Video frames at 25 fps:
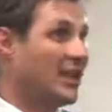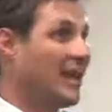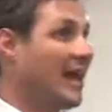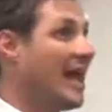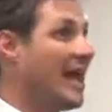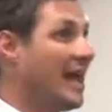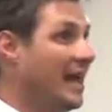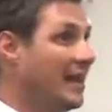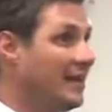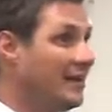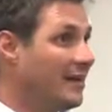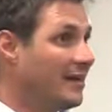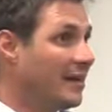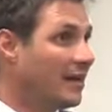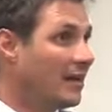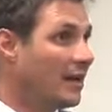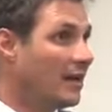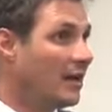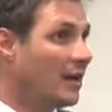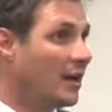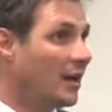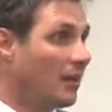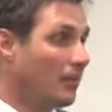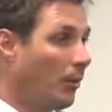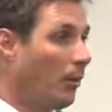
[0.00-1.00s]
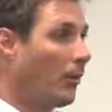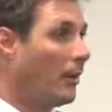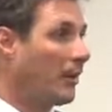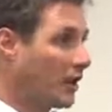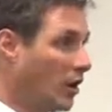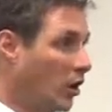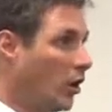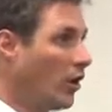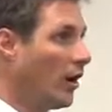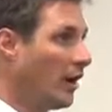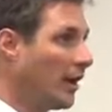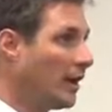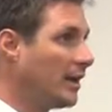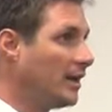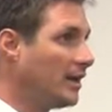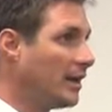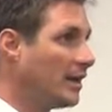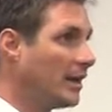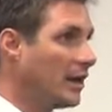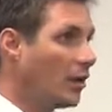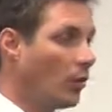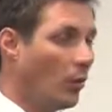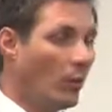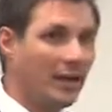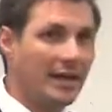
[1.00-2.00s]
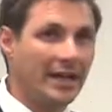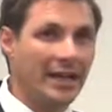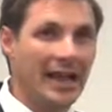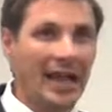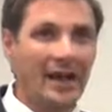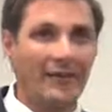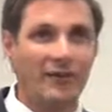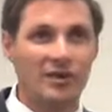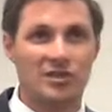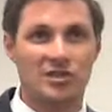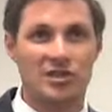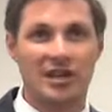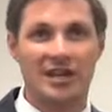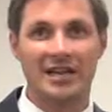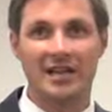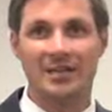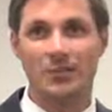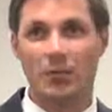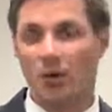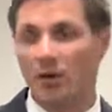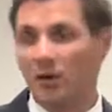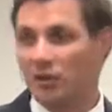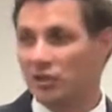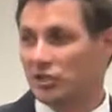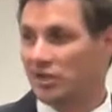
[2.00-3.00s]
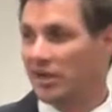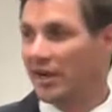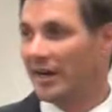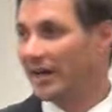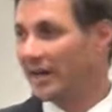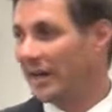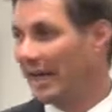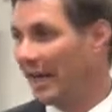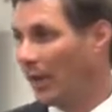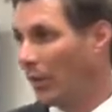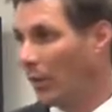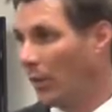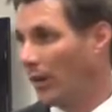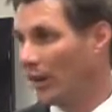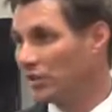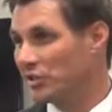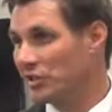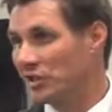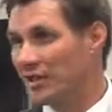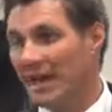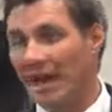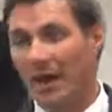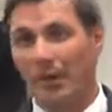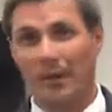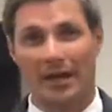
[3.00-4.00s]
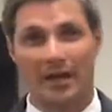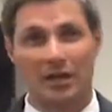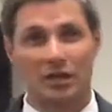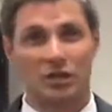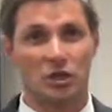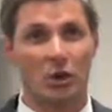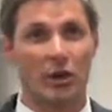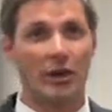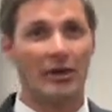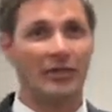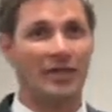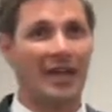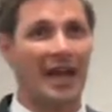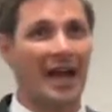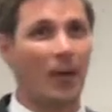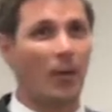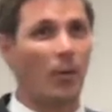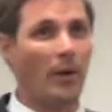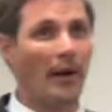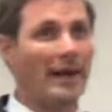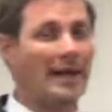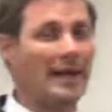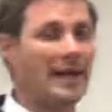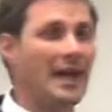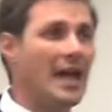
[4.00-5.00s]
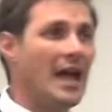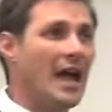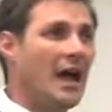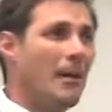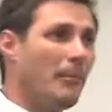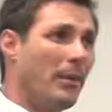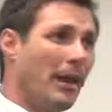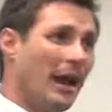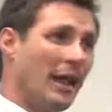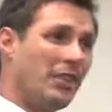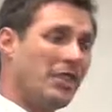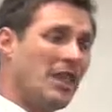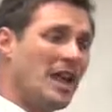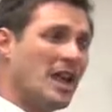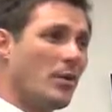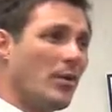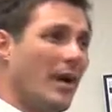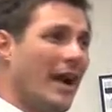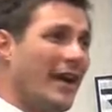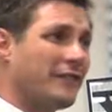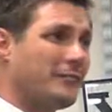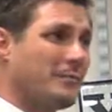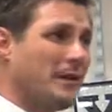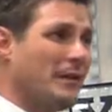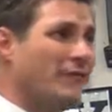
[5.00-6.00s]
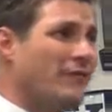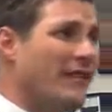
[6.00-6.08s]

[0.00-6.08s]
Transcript: led, but we could. We could have it Sunday morning, Sunday night, Wednesday night. We could do it that way. But I think we have to be